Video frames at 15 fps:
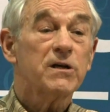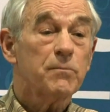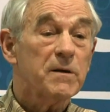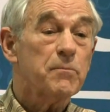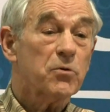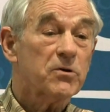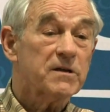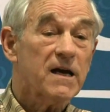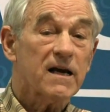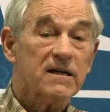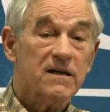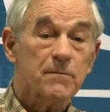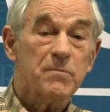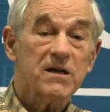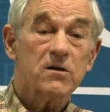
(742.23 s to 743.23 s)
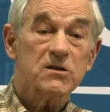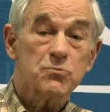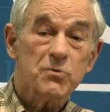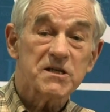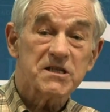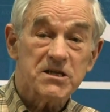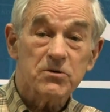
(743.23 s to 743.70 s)
to be protected because
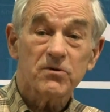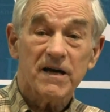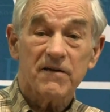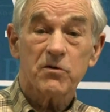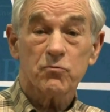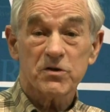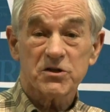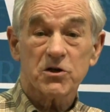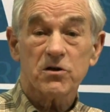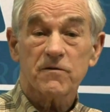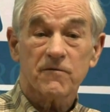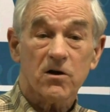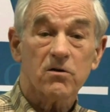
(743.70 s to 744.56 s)
we still have the reserve